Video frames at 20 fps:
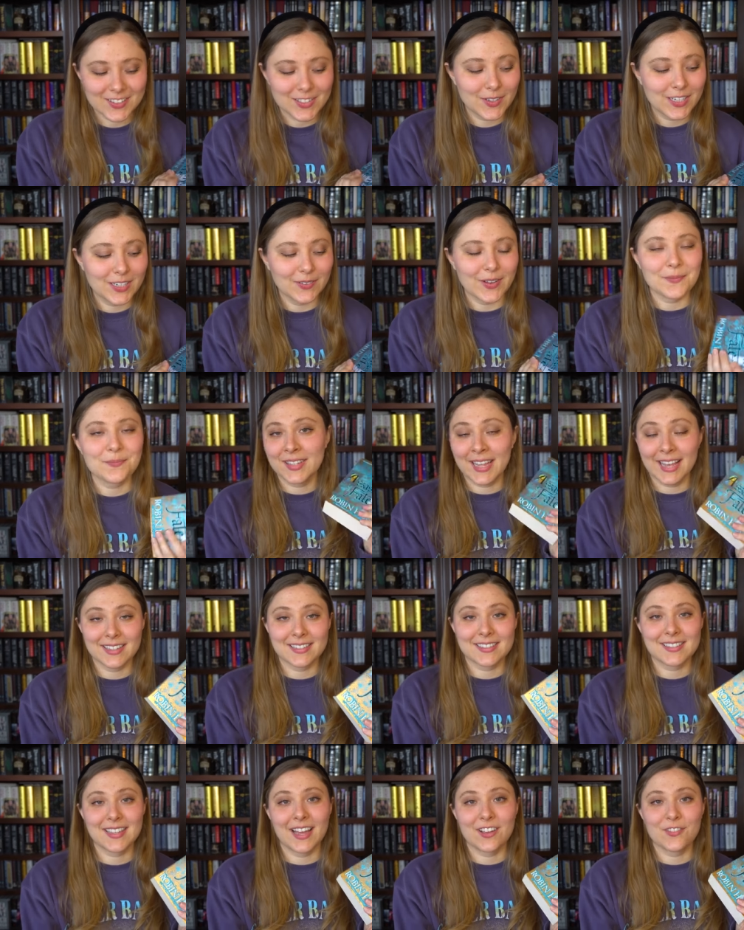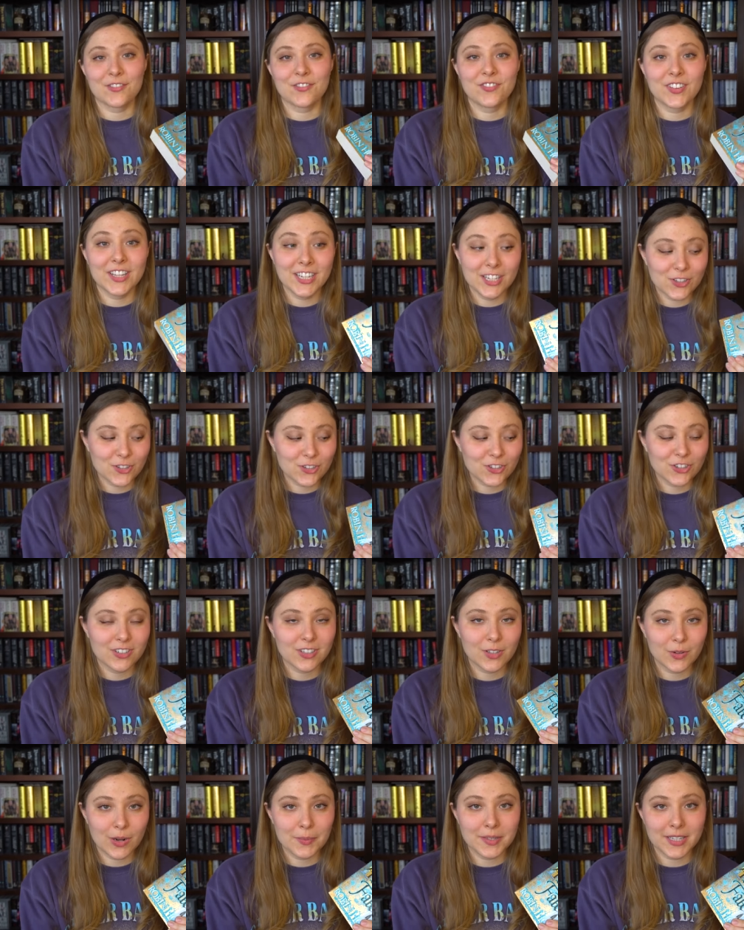So anyway, yes, I finished
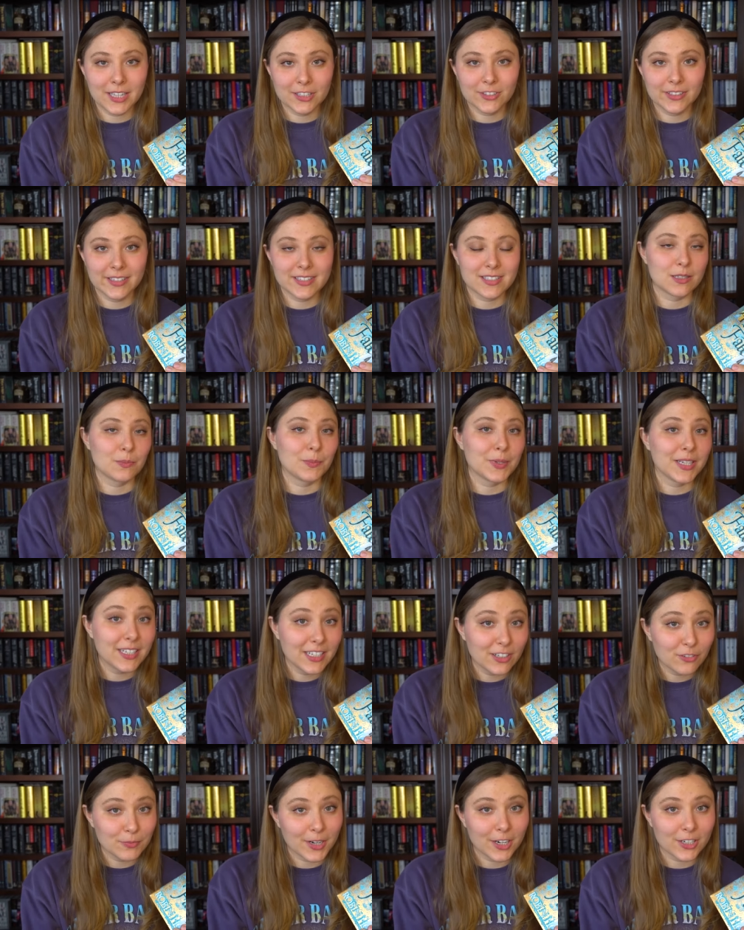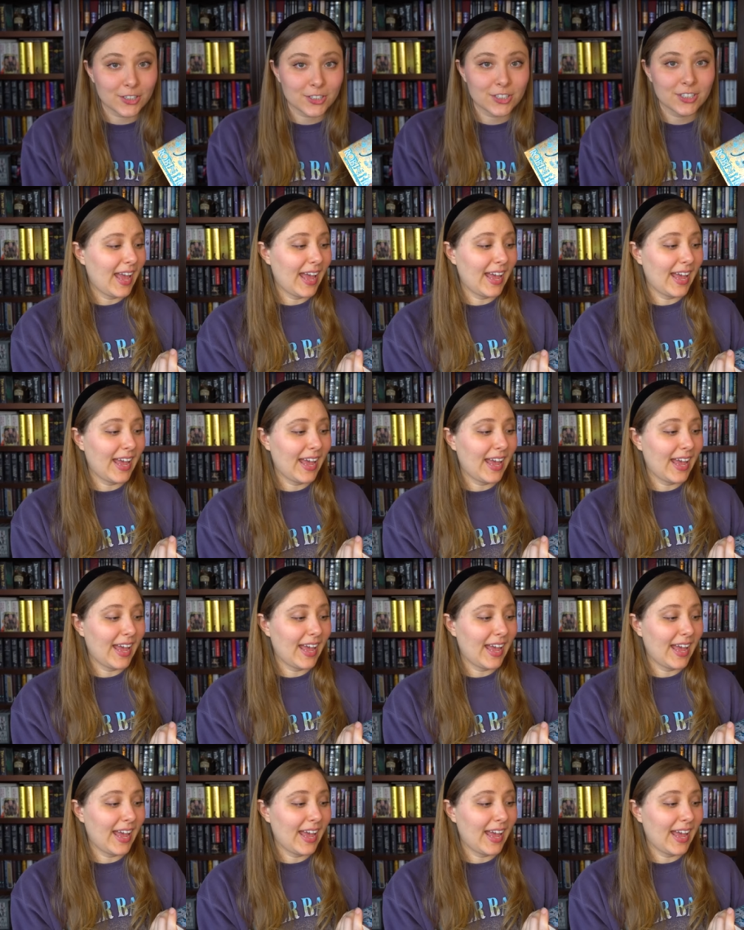the Realm of the Elderlings in the beginning of March,